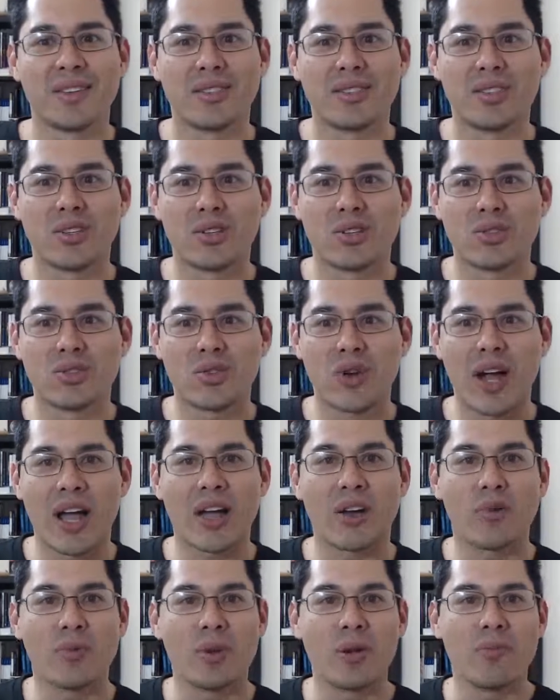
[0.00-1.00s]
to
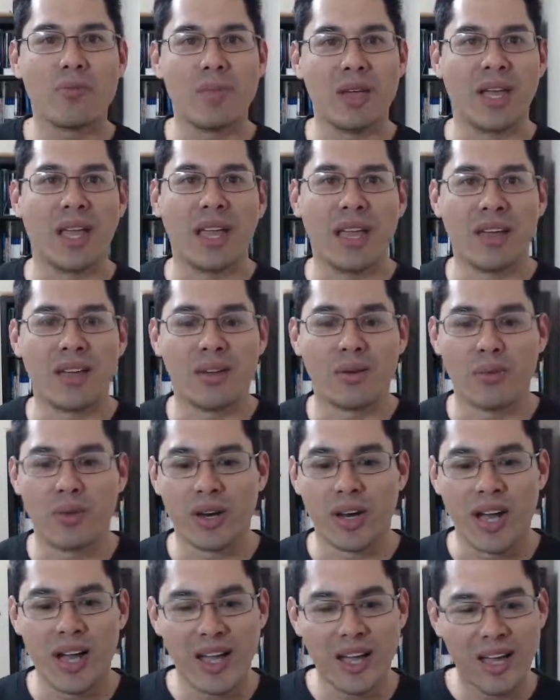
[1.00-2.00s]
try to be me.
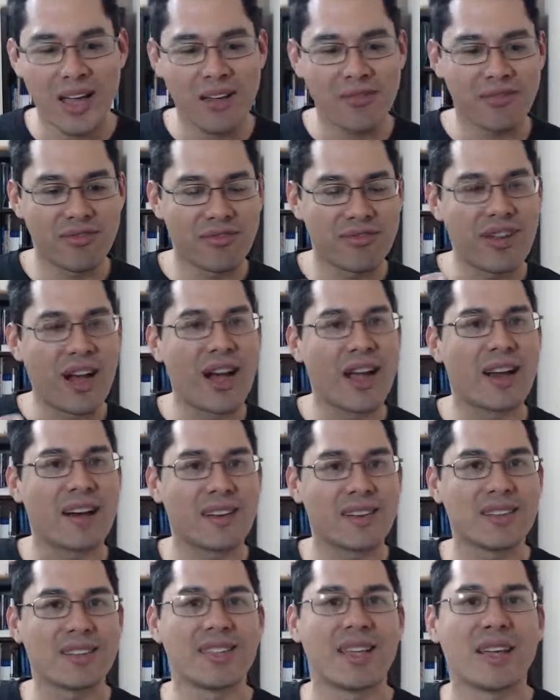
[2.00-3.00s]
When I got
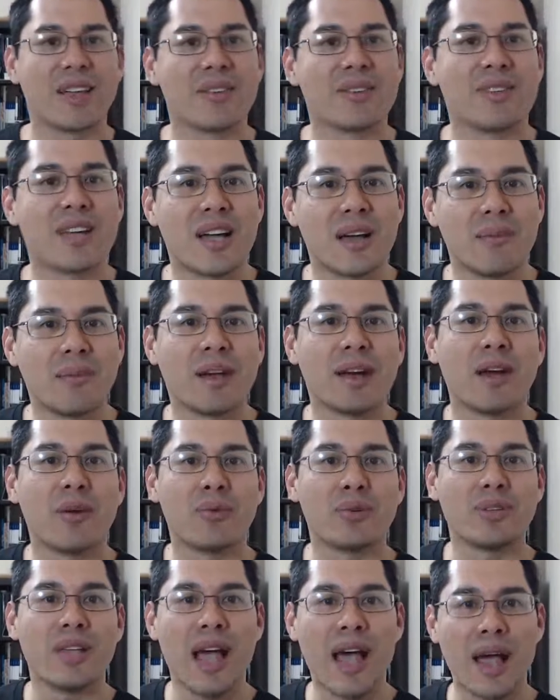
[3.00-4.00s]
fired the second time and I
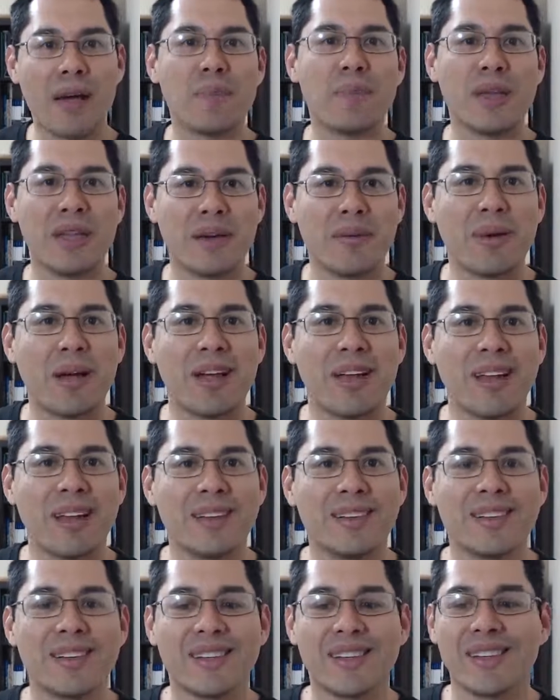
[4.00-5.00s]
was happy about
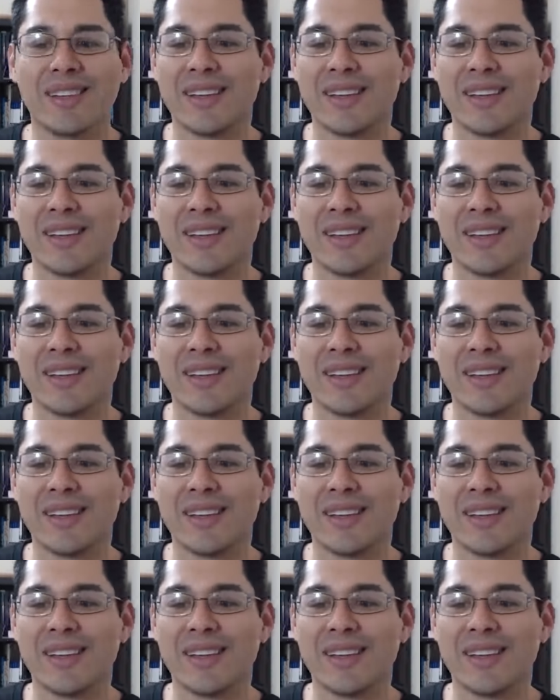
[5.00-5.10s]
it,